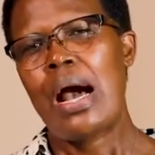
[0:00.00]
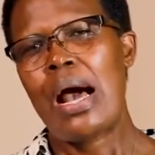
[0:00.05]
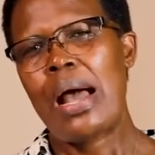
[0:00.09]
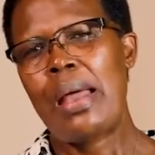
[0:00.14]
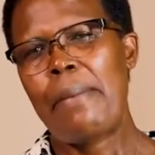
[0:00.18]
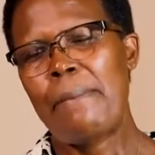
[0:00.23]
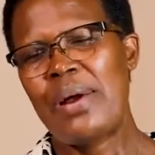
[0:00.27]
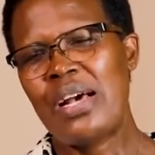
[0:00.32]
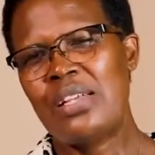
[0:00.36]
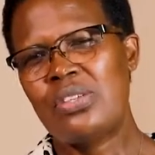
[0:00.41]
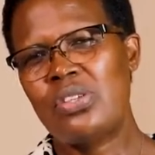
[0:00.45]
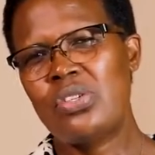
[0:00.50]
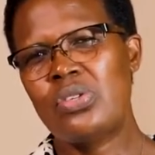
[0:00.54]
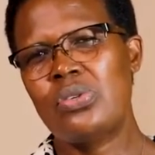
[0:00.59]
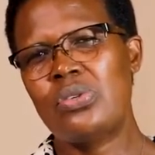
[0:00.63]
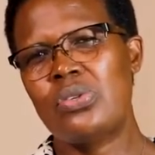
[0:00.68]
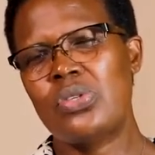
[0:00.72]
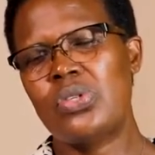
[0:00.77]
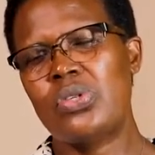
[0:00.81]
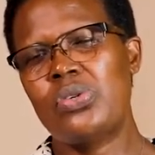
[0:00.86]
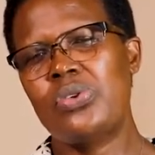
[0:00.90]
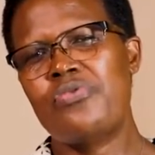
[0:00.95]
I must
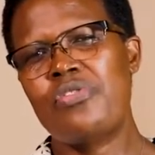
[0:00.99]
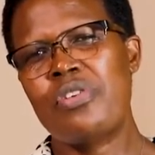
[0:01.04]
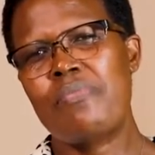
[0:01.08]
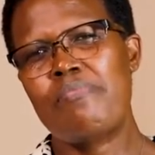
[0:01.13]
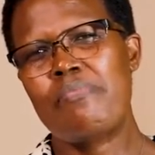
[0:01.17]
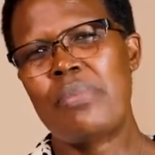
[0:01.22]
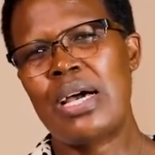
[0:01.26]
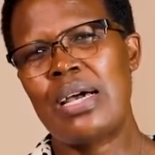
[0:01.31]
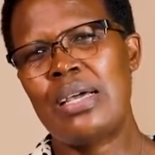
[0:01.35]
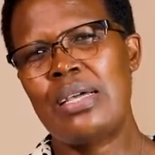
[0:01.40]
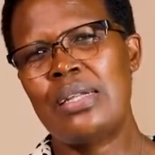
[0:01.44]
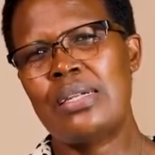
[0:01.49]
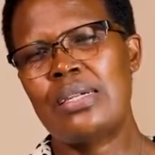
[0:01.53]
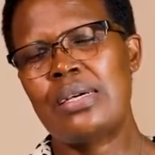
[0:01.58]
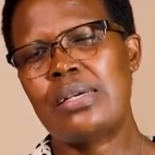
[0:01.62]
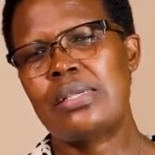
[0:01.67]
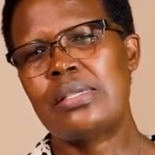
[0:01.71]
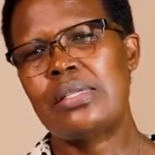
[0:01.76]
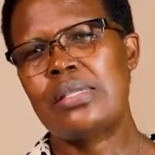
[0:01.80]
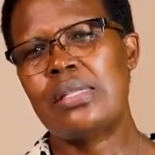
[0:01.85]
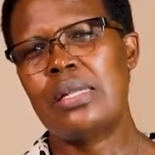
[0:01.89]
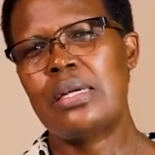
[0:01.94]
also remind
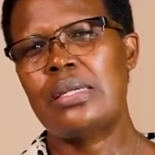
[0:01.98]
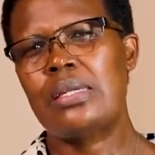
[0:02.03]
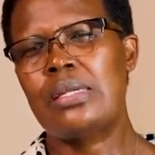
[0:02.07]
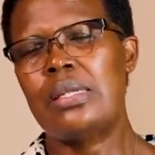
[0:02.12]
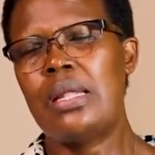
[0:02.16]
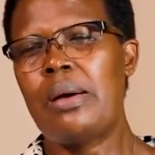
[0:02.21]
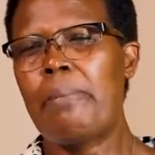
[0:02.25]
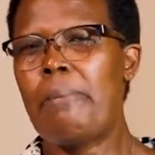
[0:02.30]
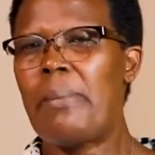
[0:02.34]
us that the